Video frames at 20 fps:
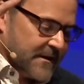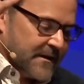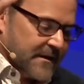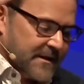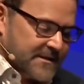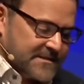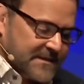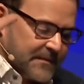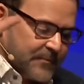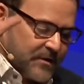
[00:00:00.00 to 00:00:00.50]

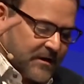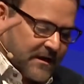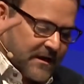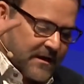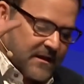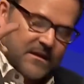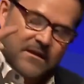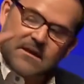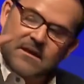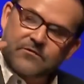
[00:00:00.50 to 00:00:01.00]
He said, I'm going to
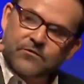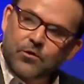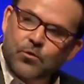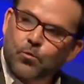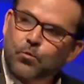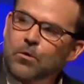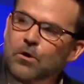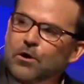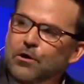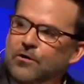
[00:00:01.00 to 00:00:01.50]
give you
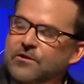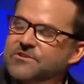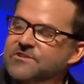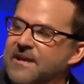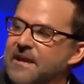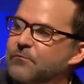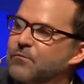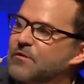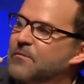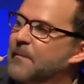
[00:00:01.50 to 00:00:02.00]
words,
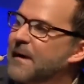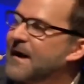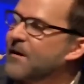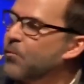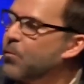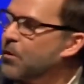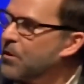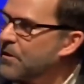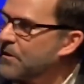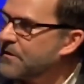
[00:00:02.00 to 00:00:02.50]
and with my
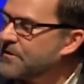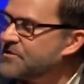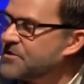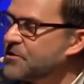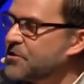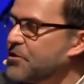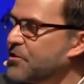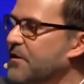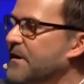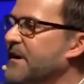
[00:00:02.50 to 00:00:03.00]
words,
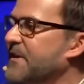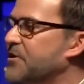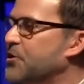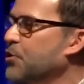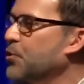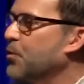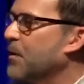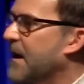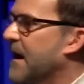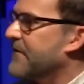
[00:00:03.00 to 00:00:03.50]
you're going to
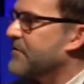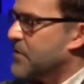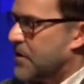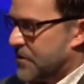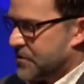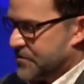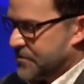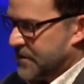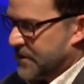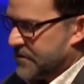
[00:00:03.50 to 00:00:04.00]
do what I've
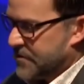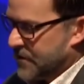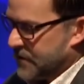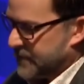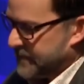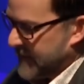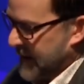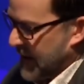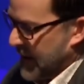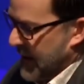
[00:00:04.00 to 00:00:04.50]
called you to
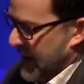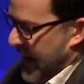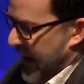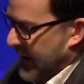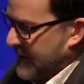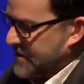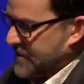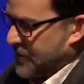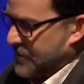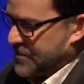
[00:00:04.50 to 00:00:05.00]
do.
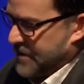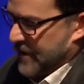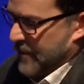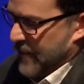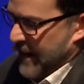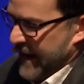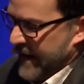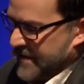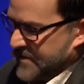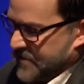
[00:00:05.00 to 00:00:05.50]
And so
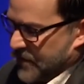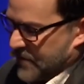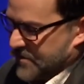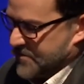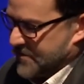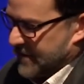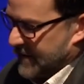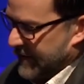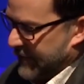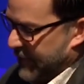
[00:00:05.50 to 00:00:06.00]
Jeremiah
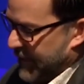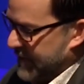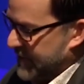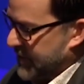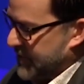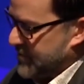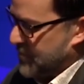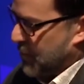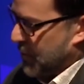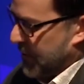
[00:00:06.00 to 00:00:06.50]
starts delivering
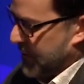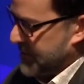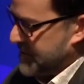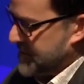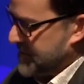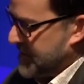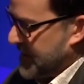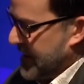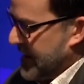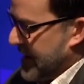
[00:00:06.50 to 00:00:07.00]
those
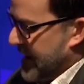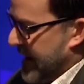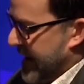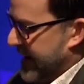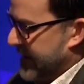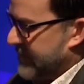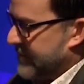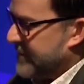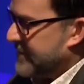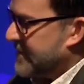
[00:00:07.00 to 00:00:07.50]
words,
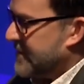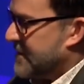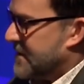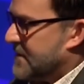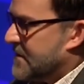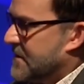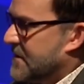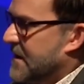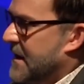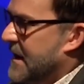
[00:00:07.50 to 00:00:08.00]
and,
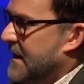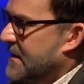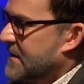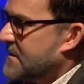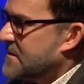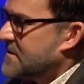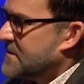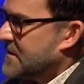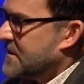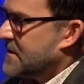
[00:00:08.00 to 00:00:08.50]

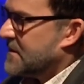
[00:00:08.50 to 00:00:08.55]
and